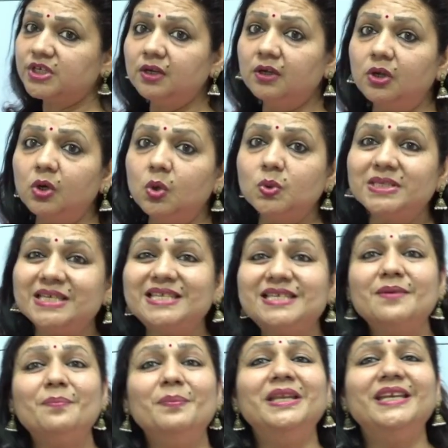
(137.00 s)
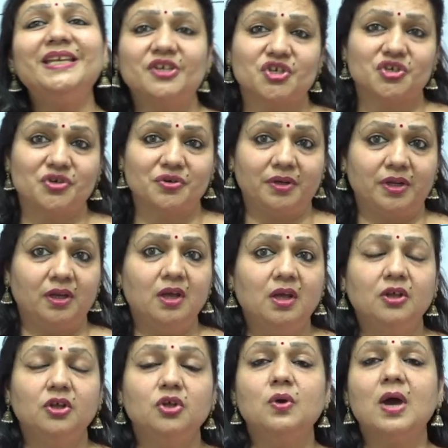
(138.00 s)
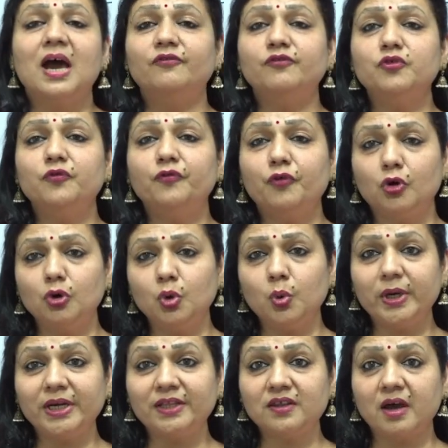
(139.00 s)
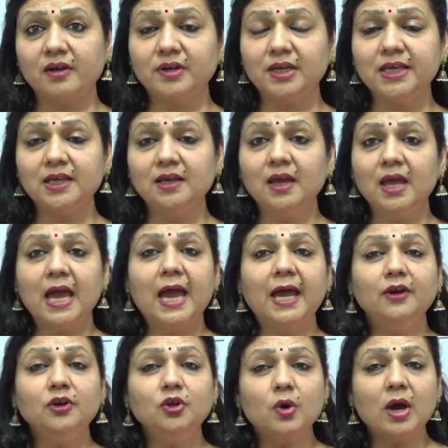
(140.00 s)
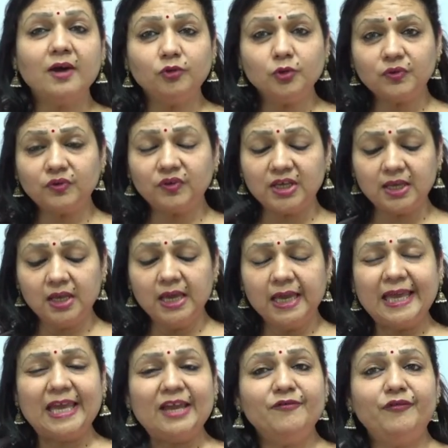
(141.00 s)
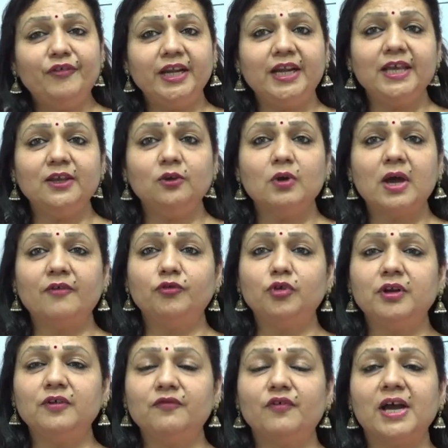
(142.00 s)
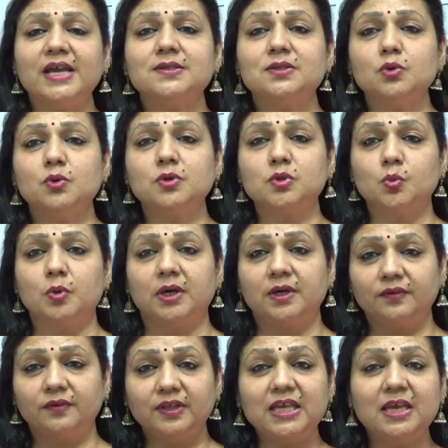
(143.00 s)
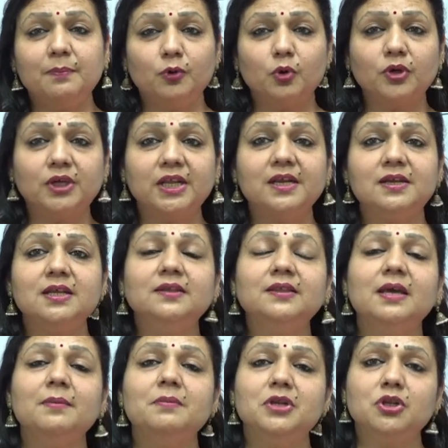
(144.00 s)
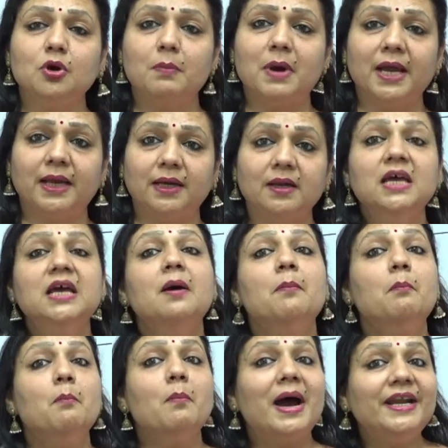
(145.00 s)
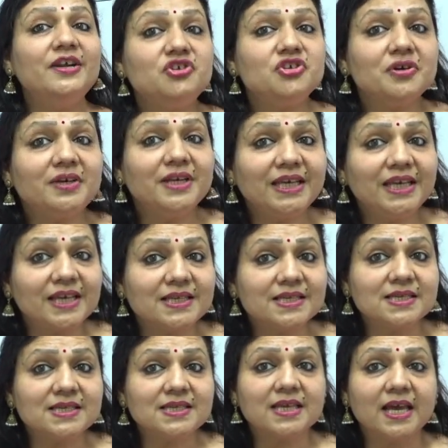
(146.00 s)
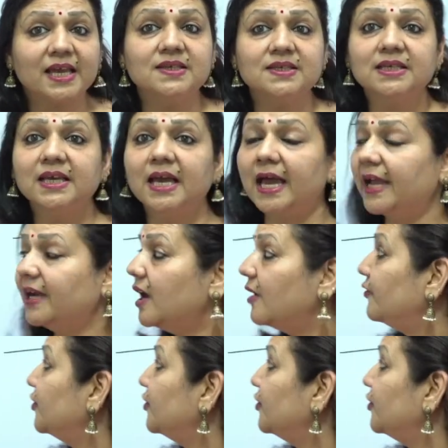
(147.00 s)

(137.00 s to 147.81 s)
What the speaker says: which includes, it's a mini dictionary. You have to follow it thoroughly, and you have to see every day, you have to revise those words, keep rotating them in your mind churning exercise. And